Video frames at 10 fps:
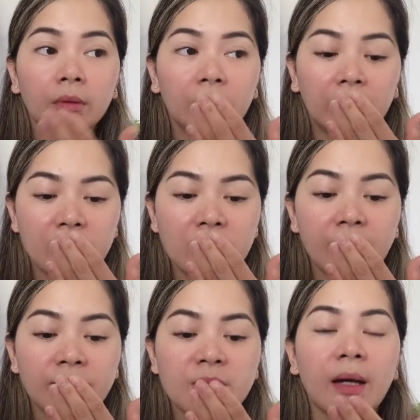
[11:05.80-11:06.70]
it does
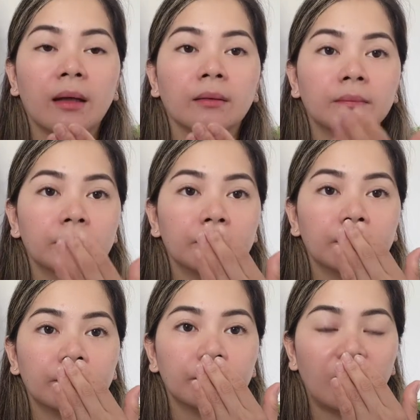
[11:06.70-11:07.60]
have smell,
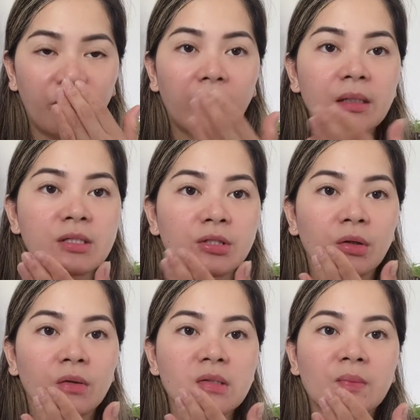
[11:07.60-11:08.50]
a very
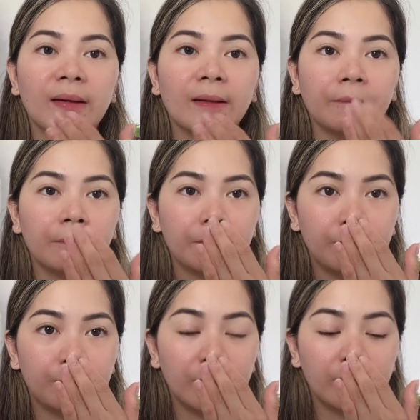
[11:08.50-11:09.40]
strong smell,
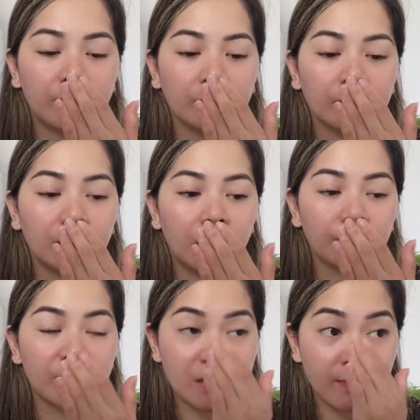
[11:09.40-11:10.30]
but
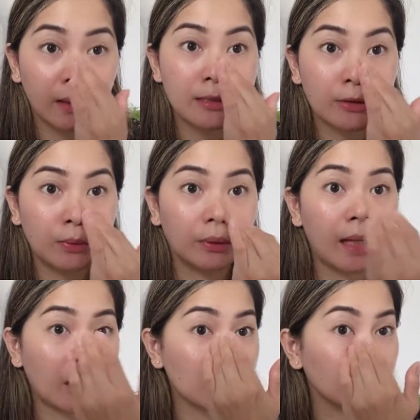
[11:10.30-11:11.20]
the smell is
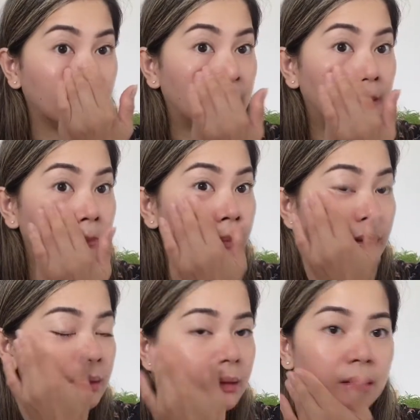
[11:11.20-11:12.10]
good actually,
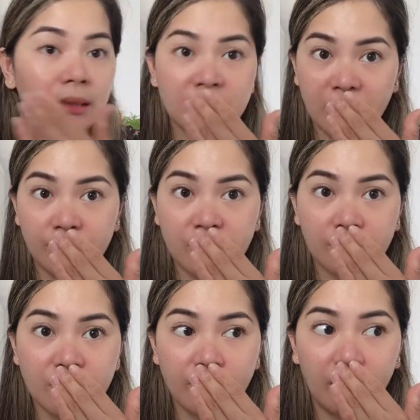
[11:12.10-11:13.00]
but it does have
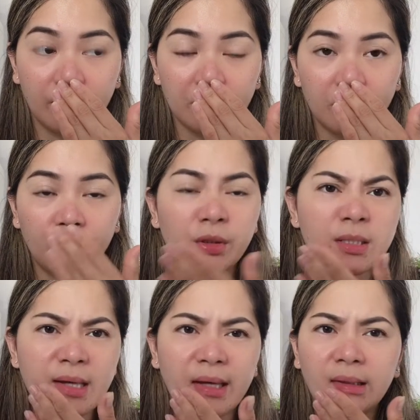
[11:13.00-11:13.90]
some smell, which
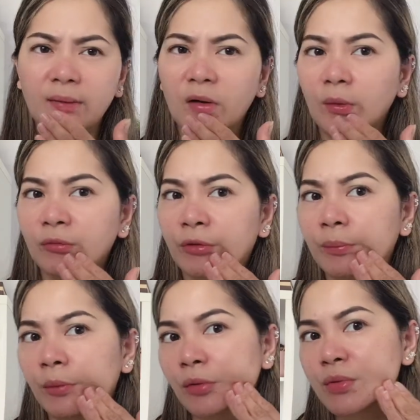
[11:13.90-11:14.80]
is I think common
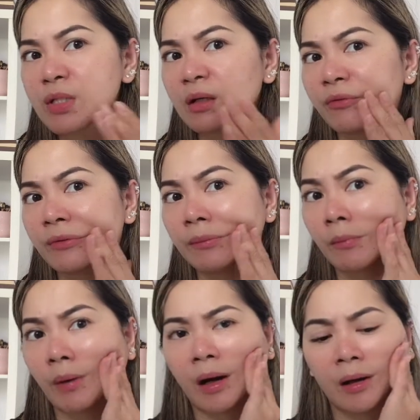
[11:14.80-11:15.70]
for most of the
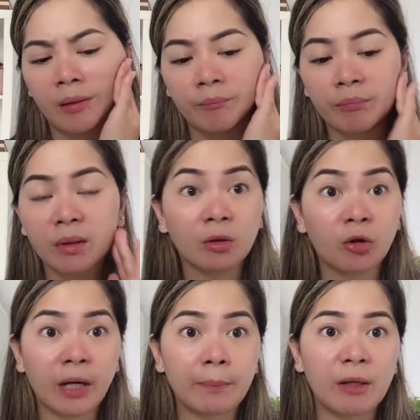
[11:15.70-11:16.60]

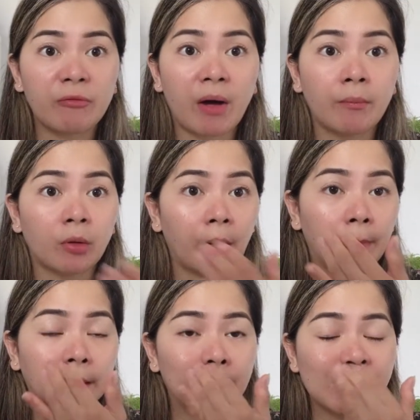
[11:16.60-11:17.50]
correct me if I'm wrong,
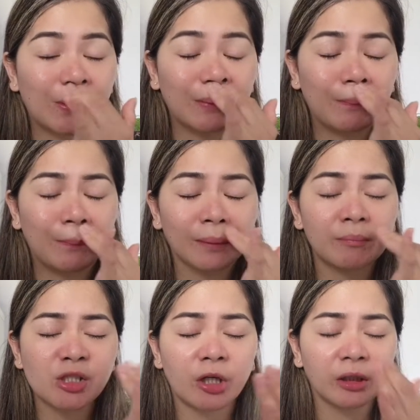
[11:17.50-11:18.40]
but
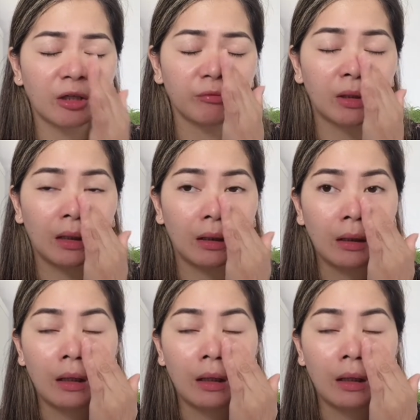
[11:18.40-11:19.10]
majority of the